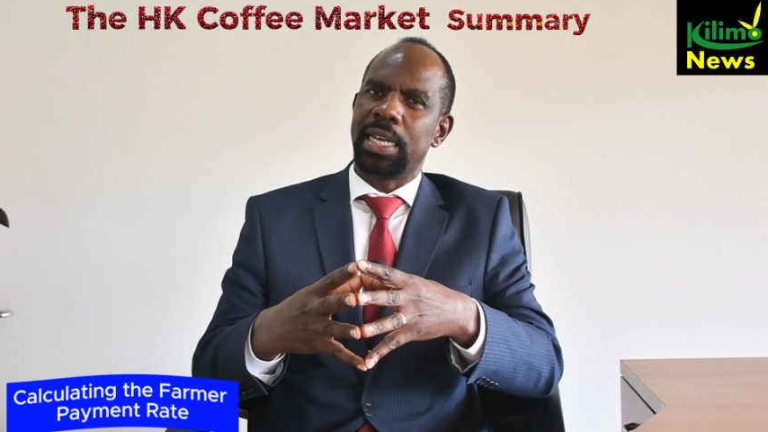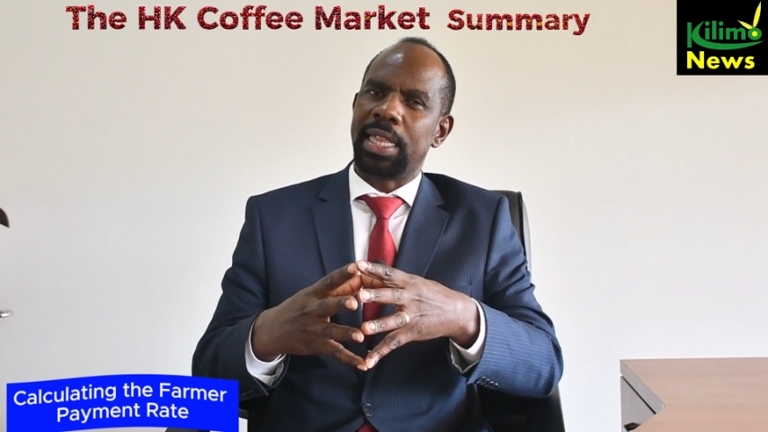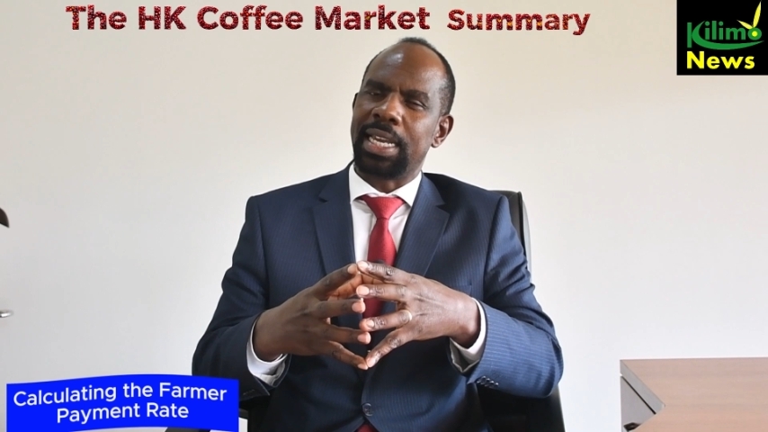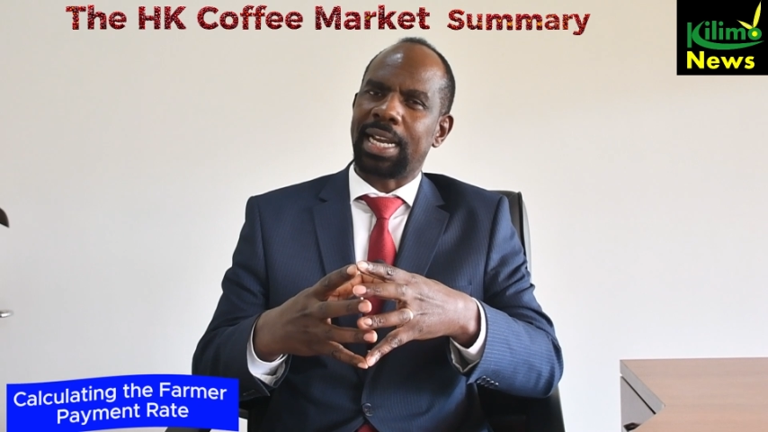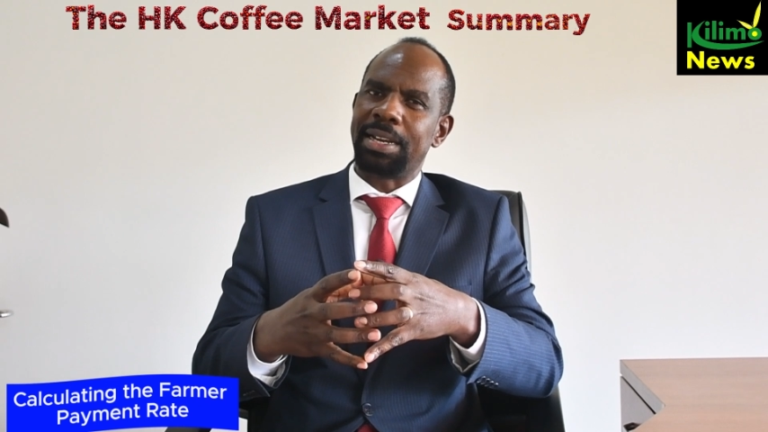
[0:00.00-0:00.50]

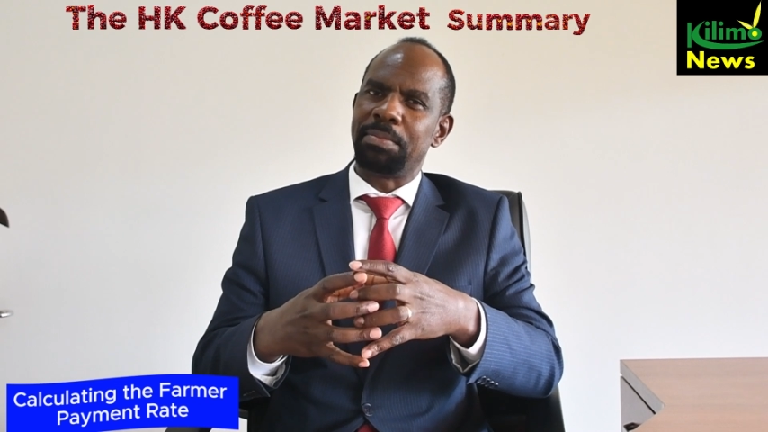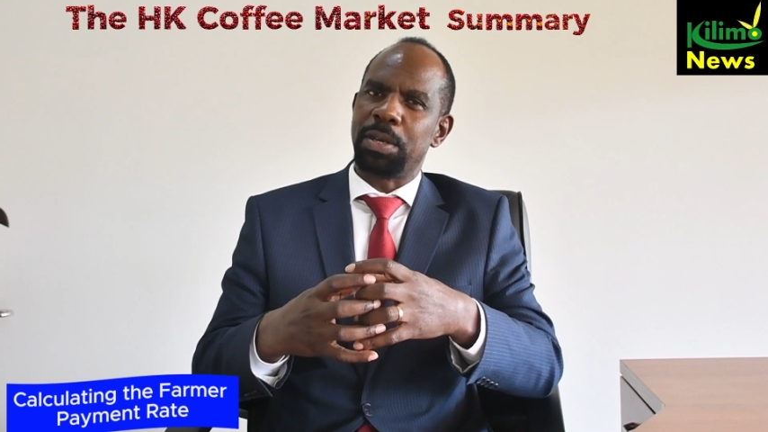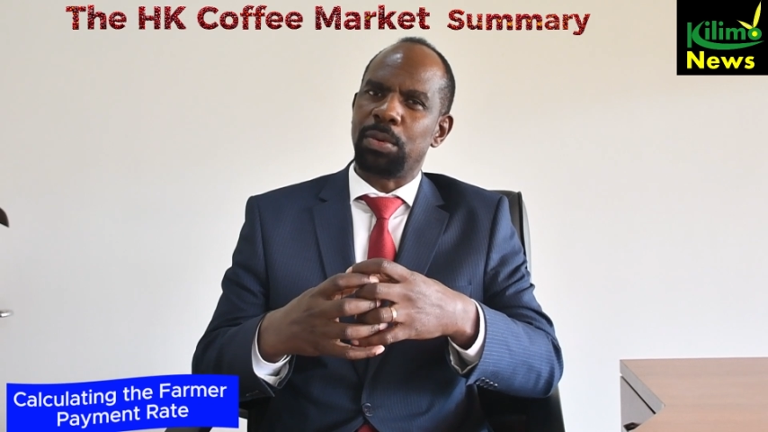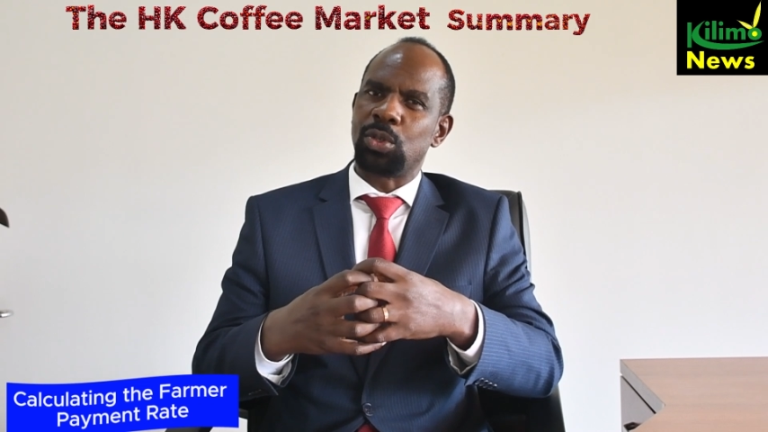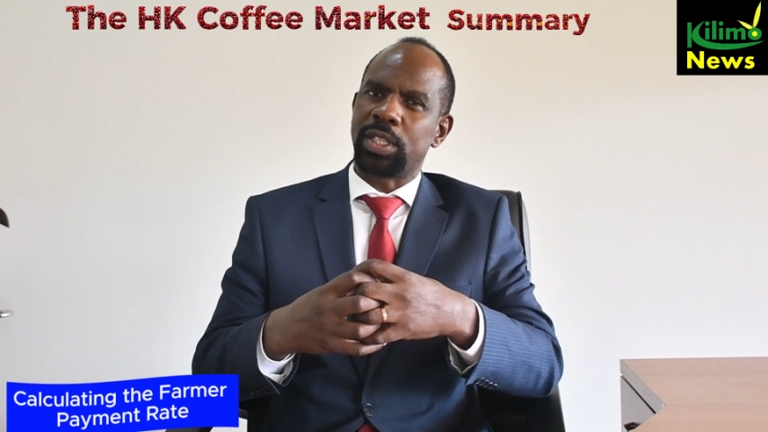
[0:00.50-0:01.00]
they can be
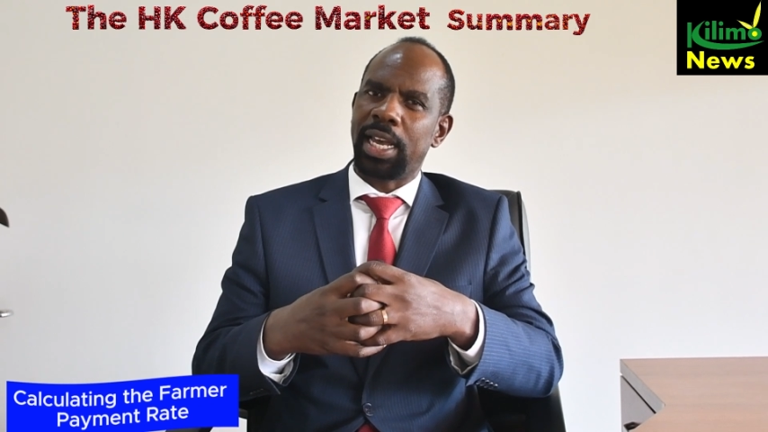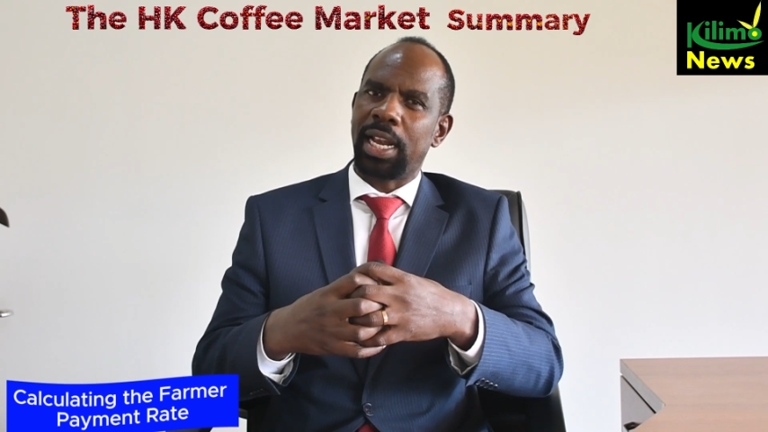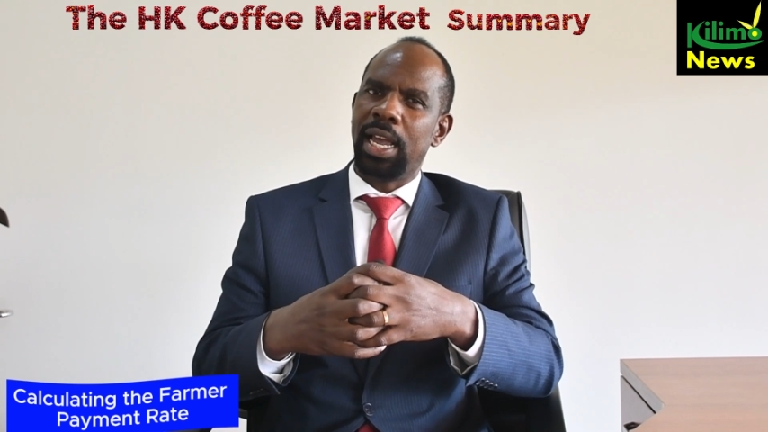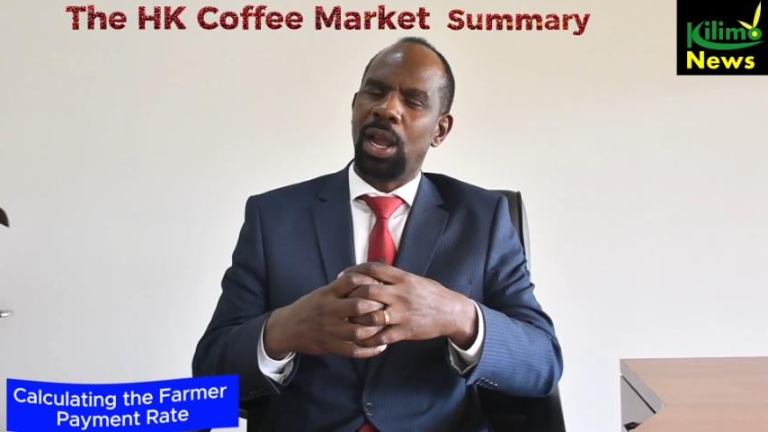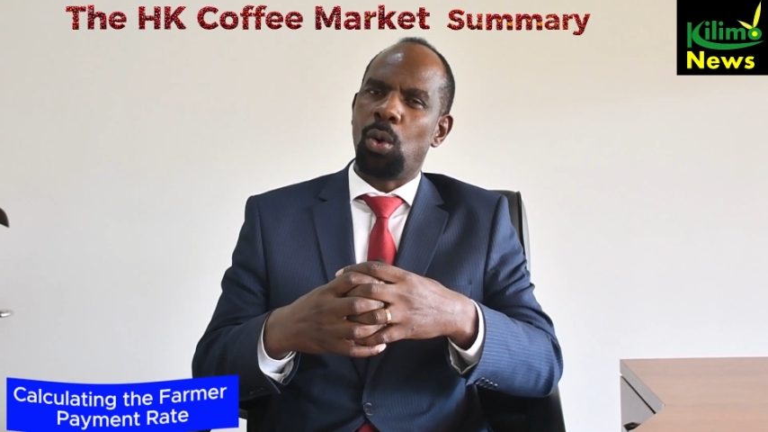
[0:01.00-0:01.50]
able to
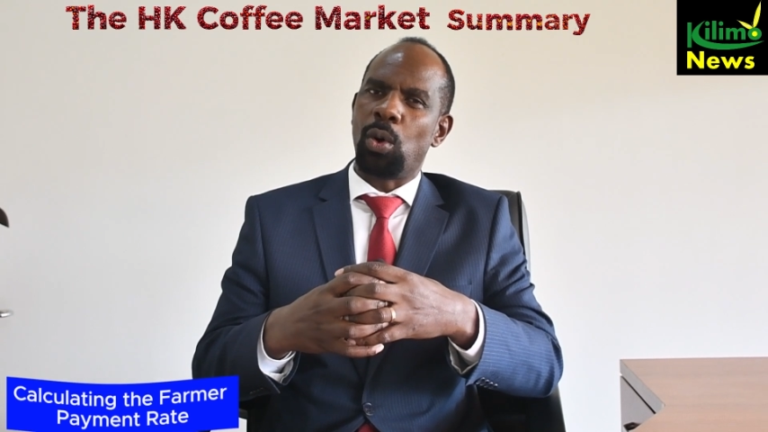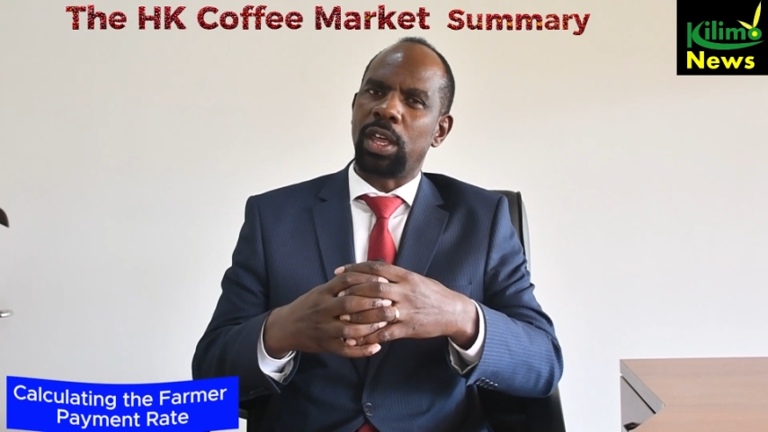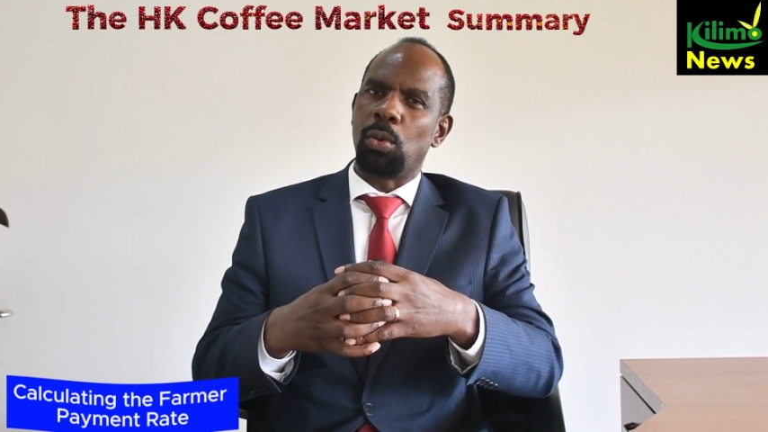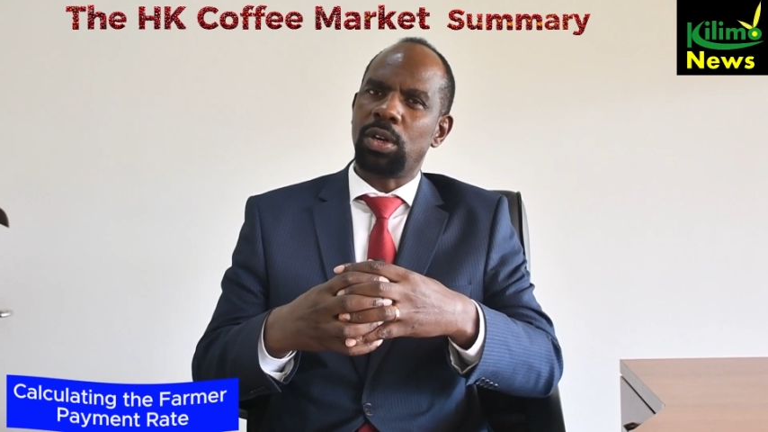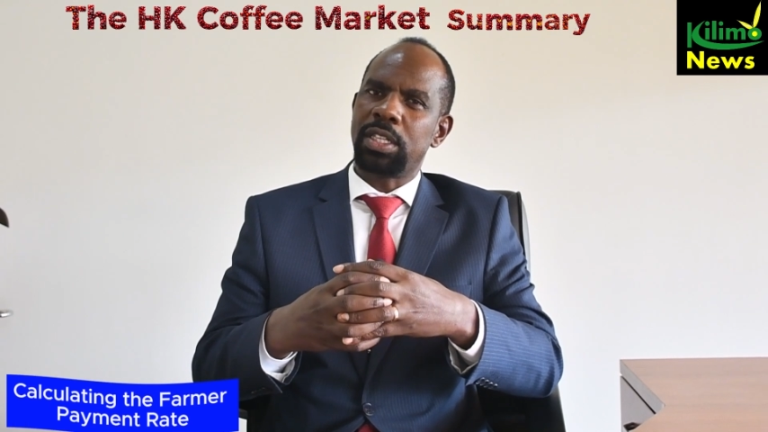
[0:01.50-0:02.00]
tell
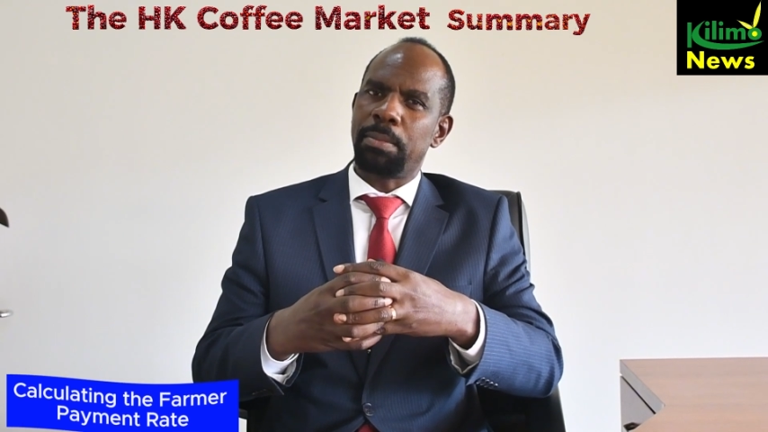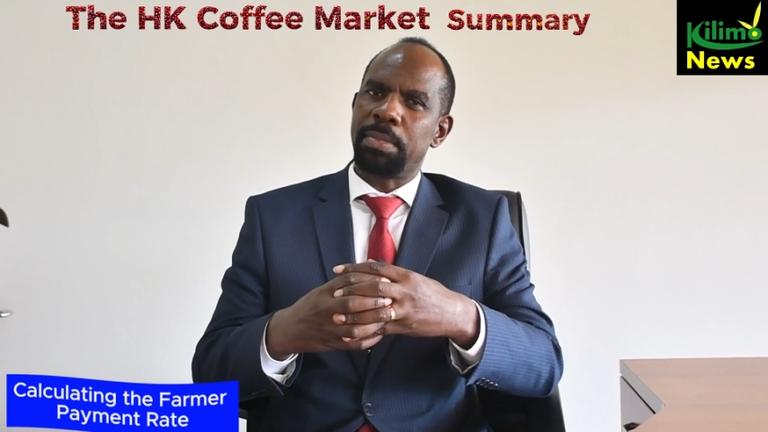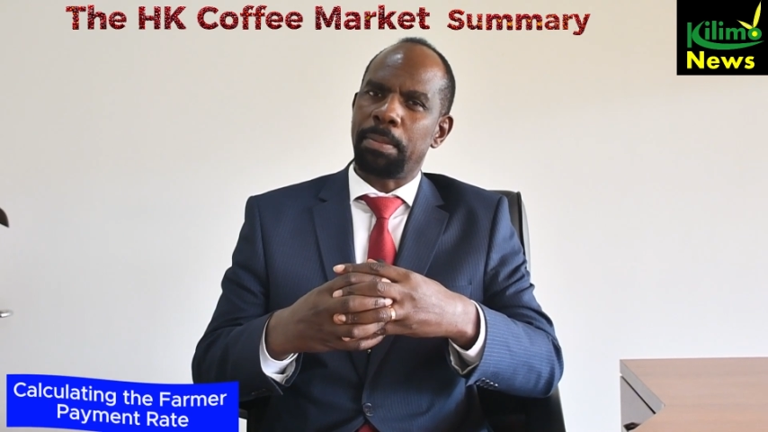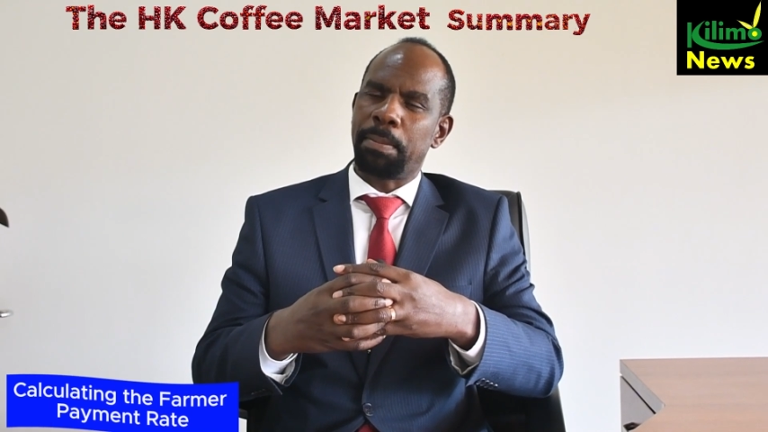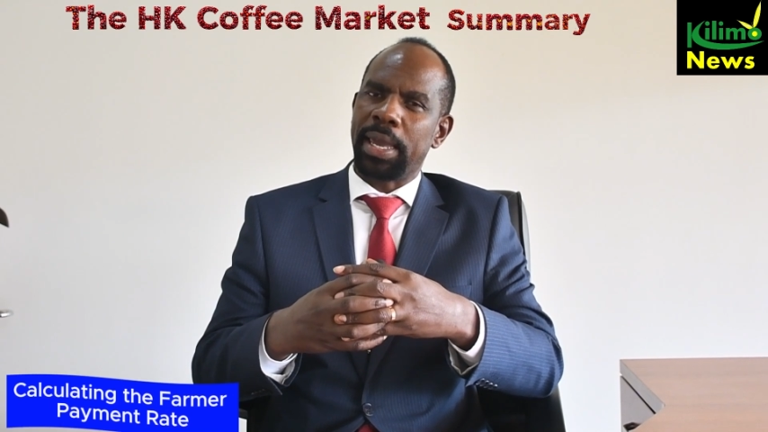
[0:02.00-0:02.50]
whether what they're
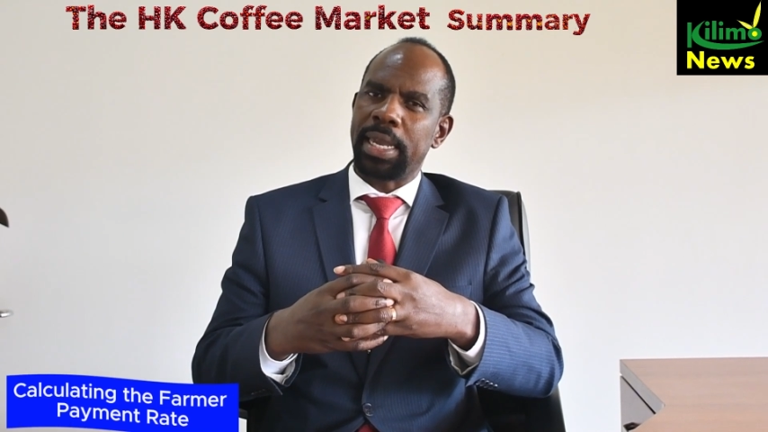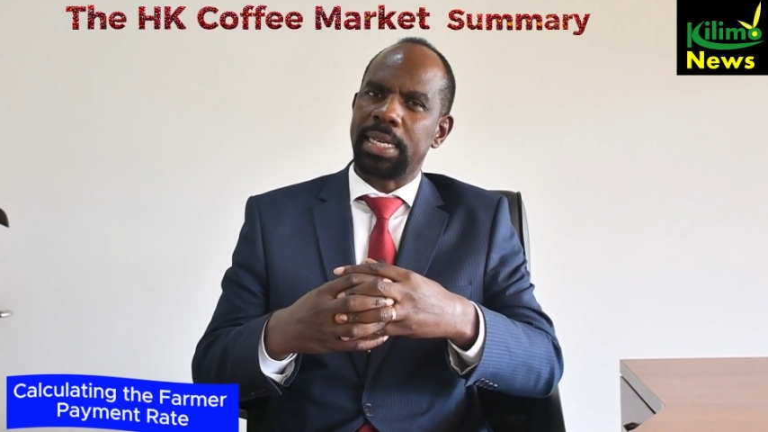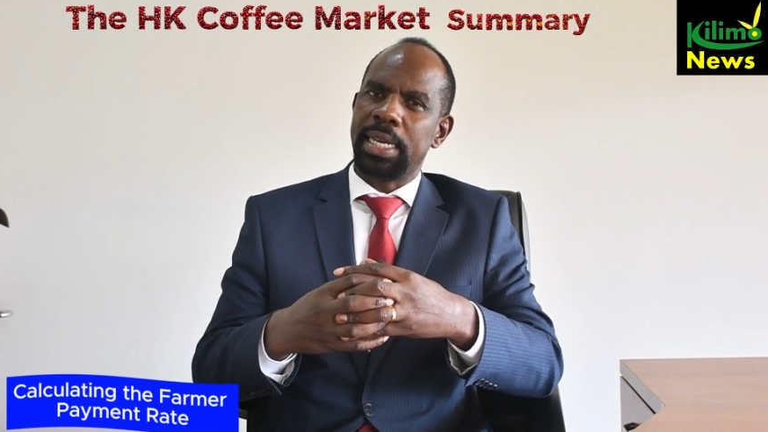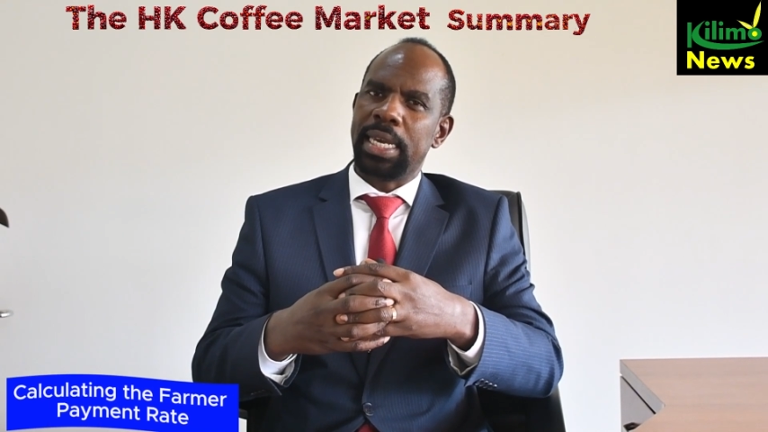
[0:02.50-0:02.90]
being paid